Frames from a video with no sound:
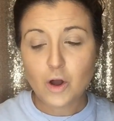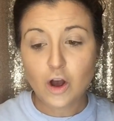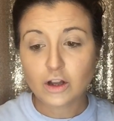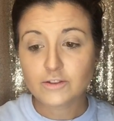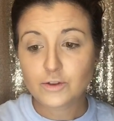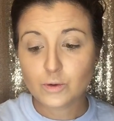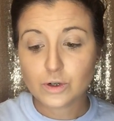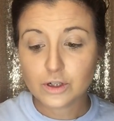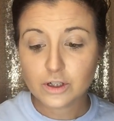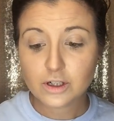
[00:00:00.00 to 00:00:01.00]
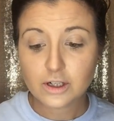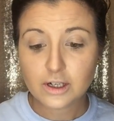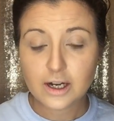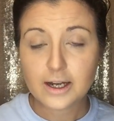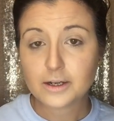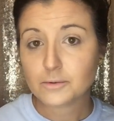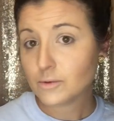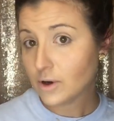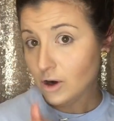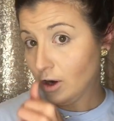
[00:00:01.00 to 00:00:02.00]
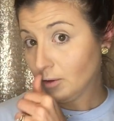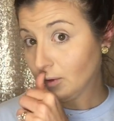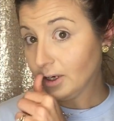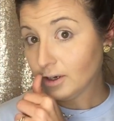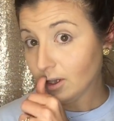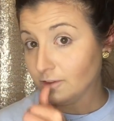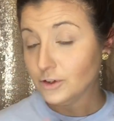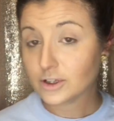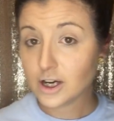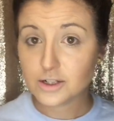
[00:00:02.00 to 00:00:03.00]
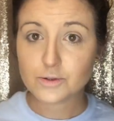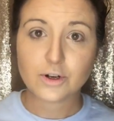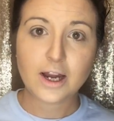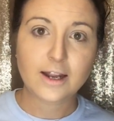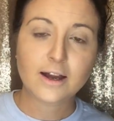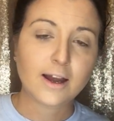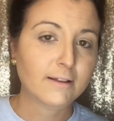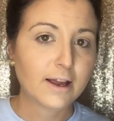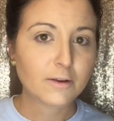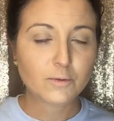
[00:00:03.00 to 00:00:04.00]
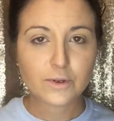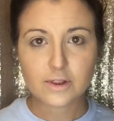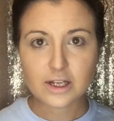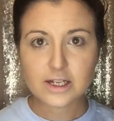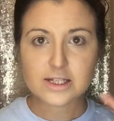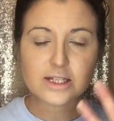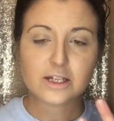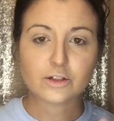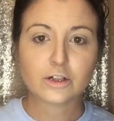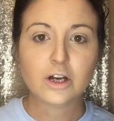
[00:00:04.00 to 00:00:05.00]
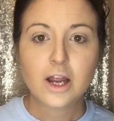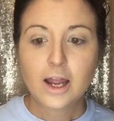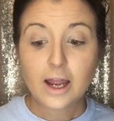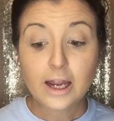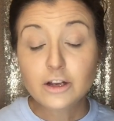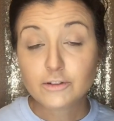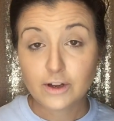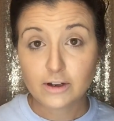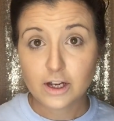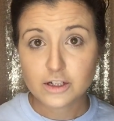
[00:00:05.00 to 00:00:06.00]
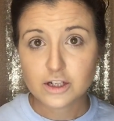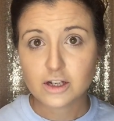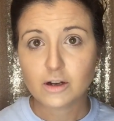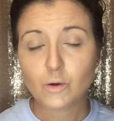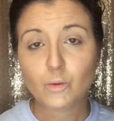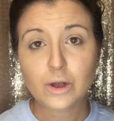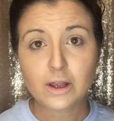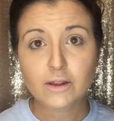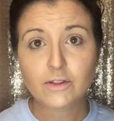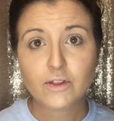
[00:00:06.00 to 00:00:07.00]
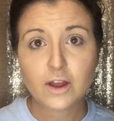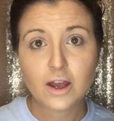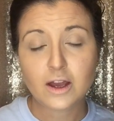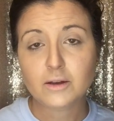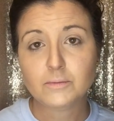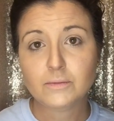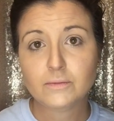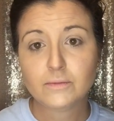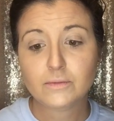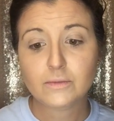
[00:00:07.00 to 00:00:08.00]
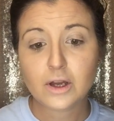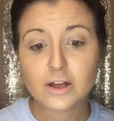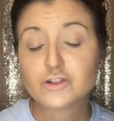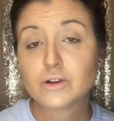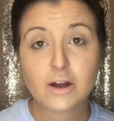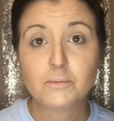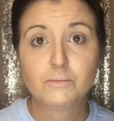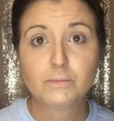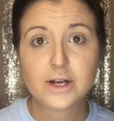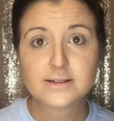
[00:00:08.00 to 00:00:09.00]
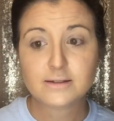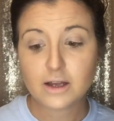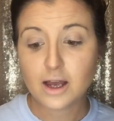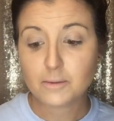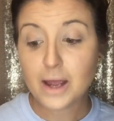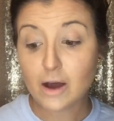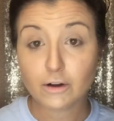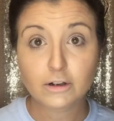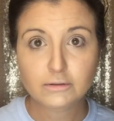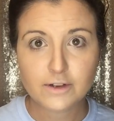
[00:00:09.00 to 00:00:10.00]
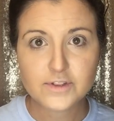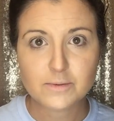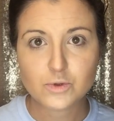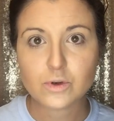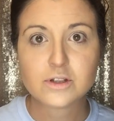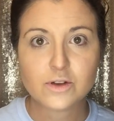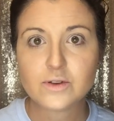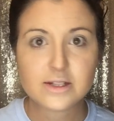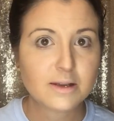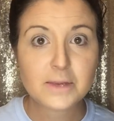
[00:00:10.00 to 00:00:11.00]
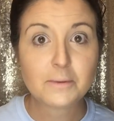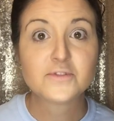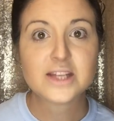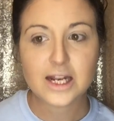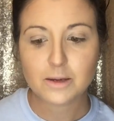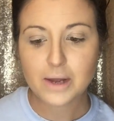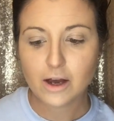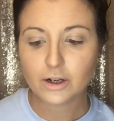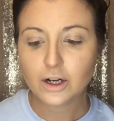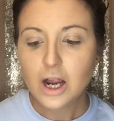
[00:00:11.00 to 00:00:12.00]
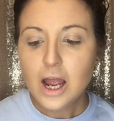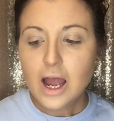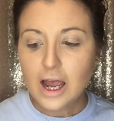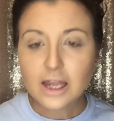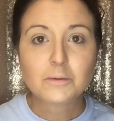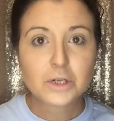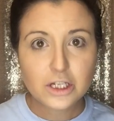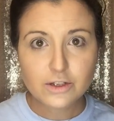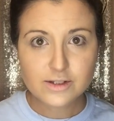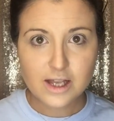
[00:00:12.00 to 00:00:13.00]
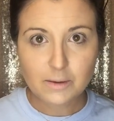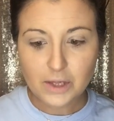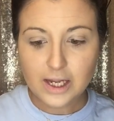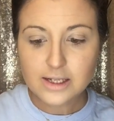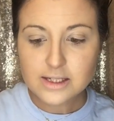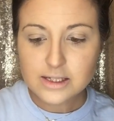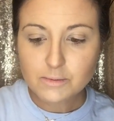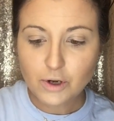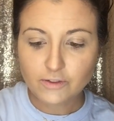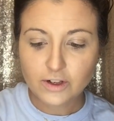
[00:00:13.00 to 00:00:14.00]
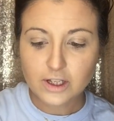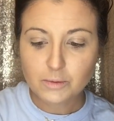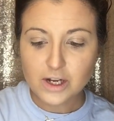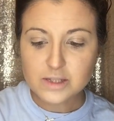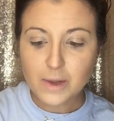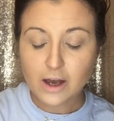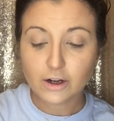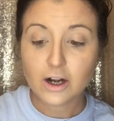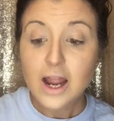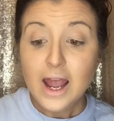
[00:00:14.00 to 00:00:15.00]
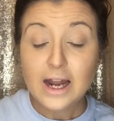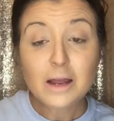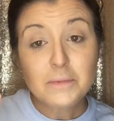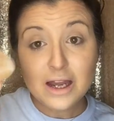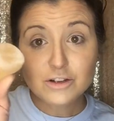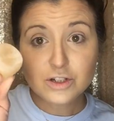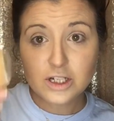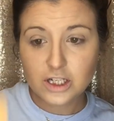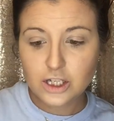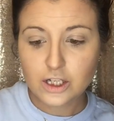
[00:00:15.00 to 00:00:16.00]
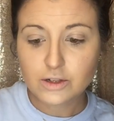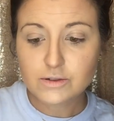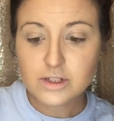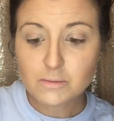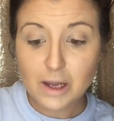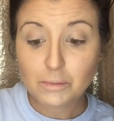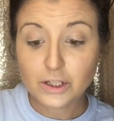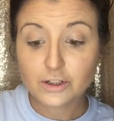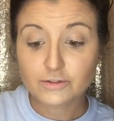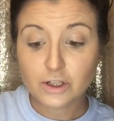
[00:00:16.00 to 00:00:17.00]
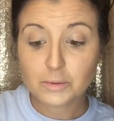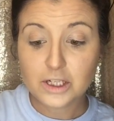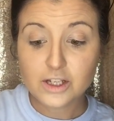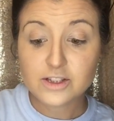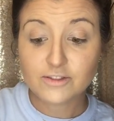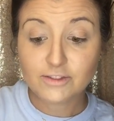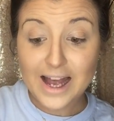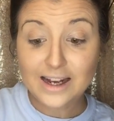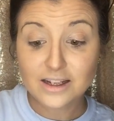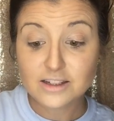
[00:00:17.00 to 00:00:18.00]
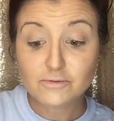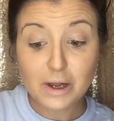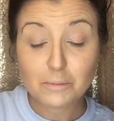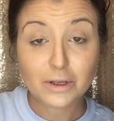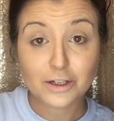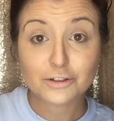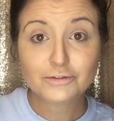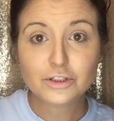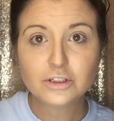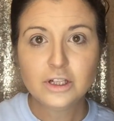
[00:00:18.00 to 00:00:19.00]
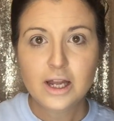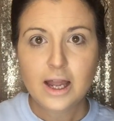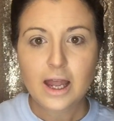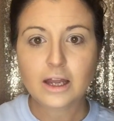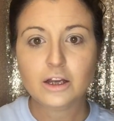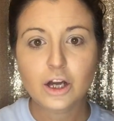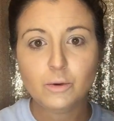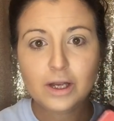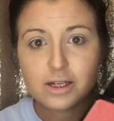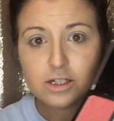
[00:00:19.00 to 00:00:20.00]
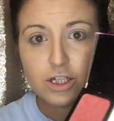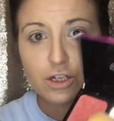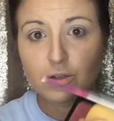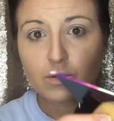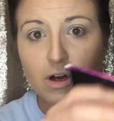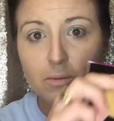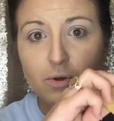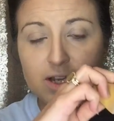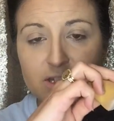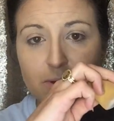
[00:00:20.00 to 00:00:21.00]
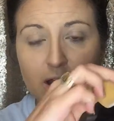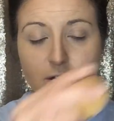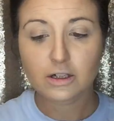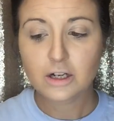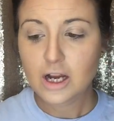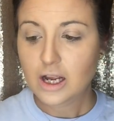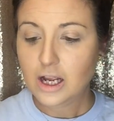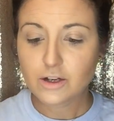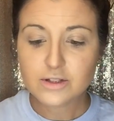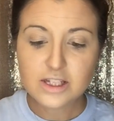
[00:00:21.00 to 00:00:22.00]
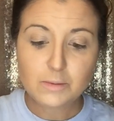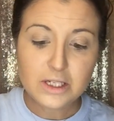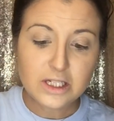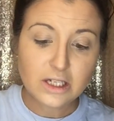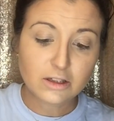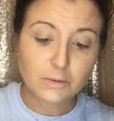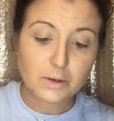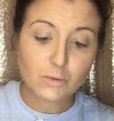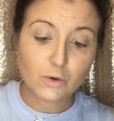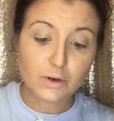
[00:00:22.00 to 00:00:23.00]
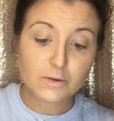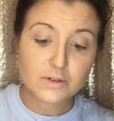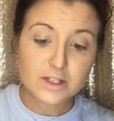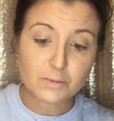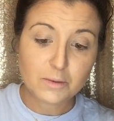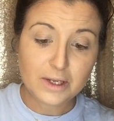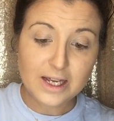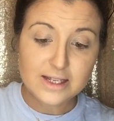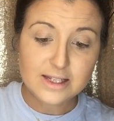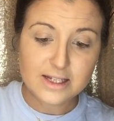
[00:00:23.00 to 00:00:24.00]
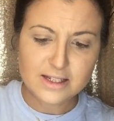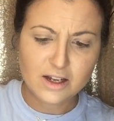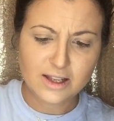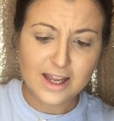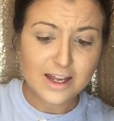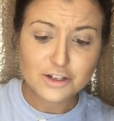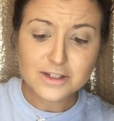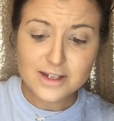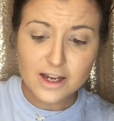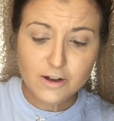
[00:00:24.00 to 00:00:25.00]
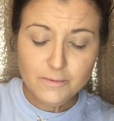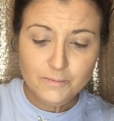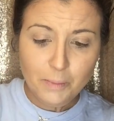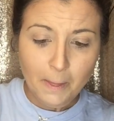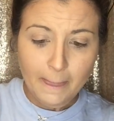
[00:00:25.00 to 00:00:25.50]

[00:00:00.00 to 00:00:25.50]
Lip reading: all of your hard work, all of your contour and highlight with the concealer and your foundation with a pressed powder of some sort, so some type of setting powder. I am going to use LimeLight's perfectly pressed powder, and I'm actually going to use my Blenderful. I'm going to use the flat end of my Blenderful and go into our pressed powder, and you'll see me dig a little bit more simply because it's on the edges now,